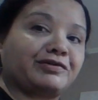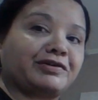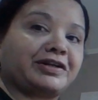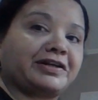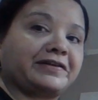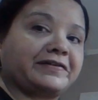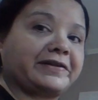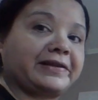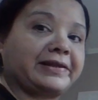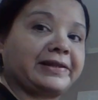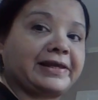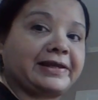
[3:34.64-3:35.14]
or
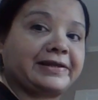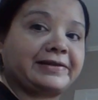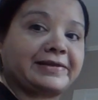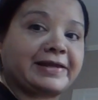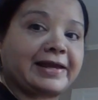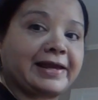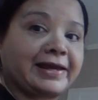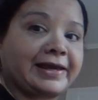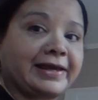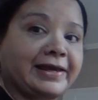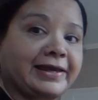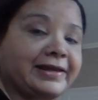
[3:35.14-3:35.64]
anything like
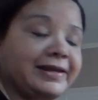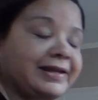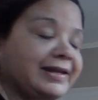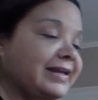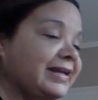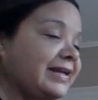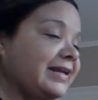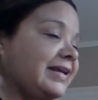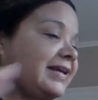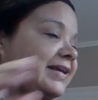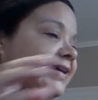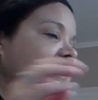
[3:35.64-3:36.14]
that.
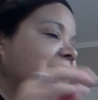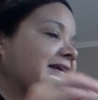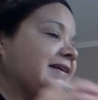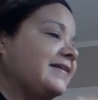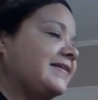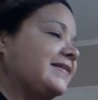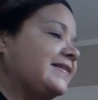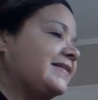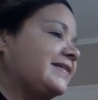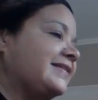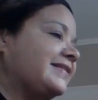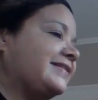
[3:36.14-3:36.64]

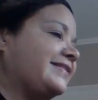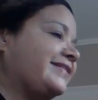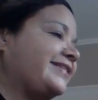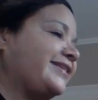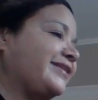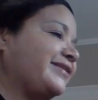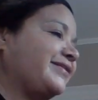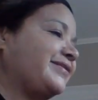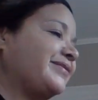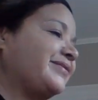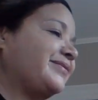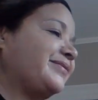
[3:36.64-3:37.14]

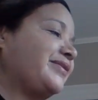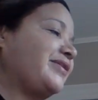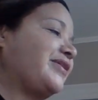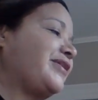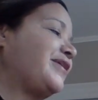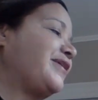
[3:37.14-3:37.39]
So,